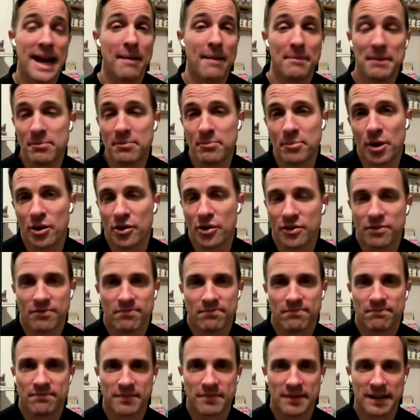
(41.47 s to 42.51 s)
Yeah, I mean,
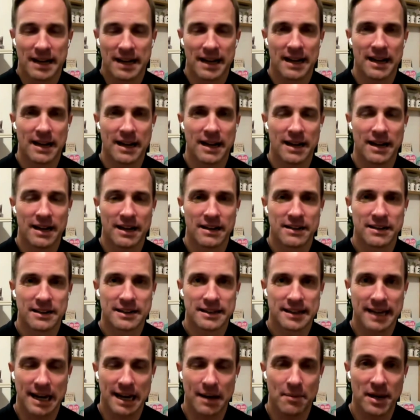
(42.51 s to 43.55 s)
both
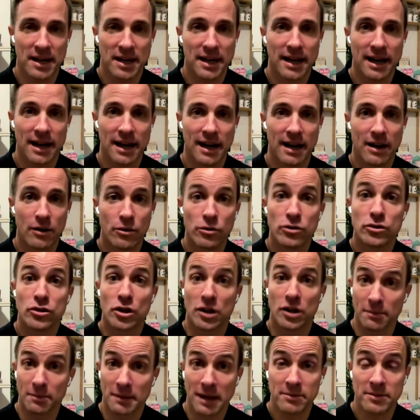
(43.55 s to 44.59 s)
Calabria,
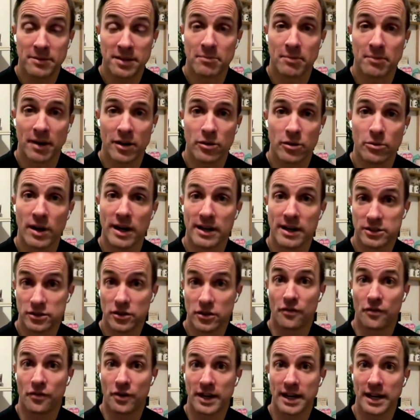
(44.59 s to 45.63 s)
who's the club captain, by the
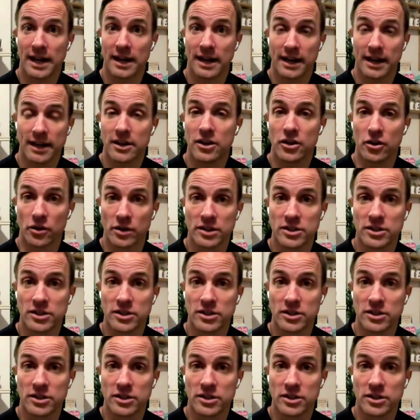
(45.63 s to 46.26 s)
way, let's not forget,